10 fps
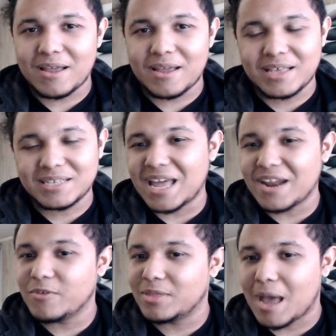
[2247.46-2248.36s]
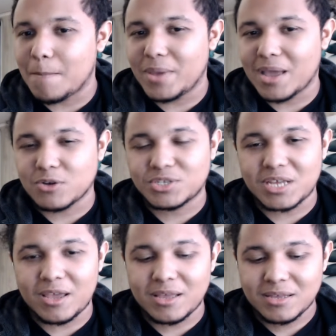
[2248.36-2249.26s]
it's not even that big. I would
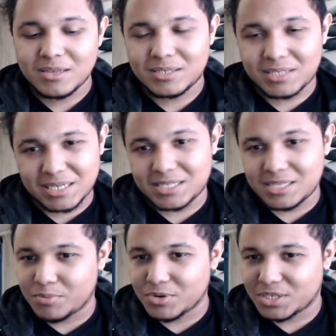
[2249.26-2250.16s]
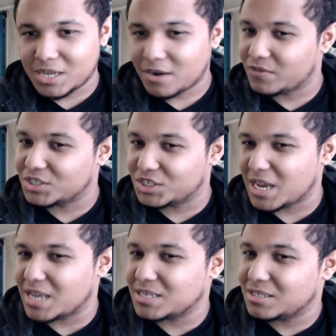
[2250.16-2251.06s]
say 60% of the
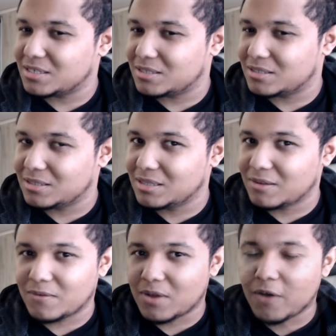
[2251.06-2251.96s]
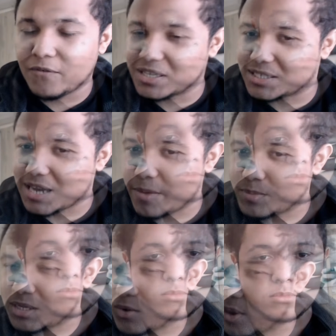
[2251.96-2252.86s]
chance of the
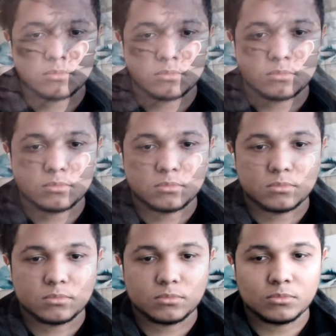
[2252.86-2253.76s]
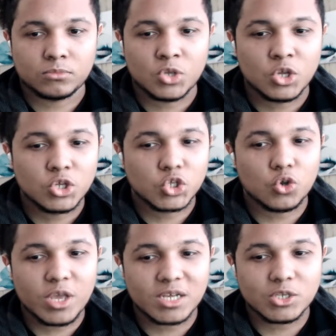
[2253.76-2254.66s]
times Gilgamesh wins. So
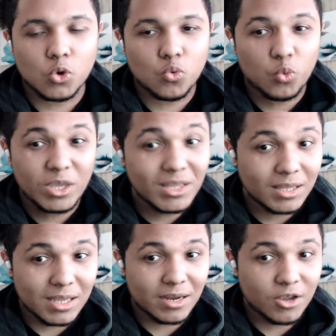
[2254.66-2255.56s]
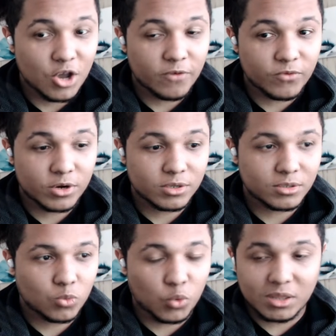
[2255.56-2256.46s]
yeah, so we did
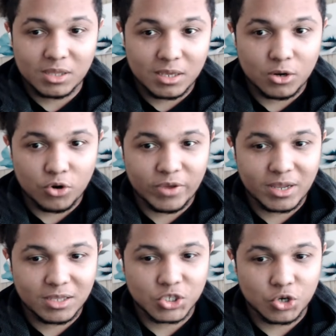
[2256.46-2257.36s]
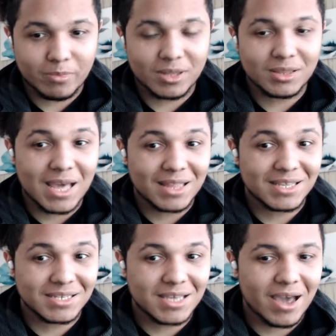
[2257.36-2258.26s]
already determine that
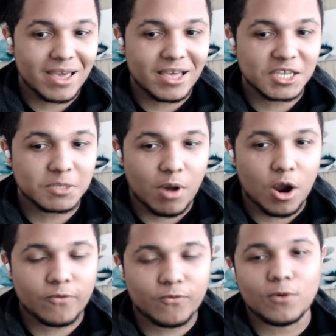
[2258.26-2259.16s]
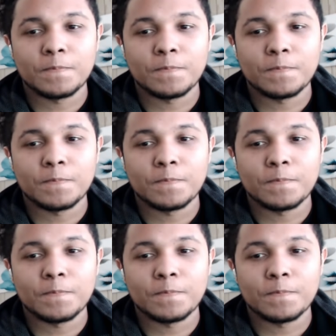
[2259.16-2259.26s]
this guy is powerful,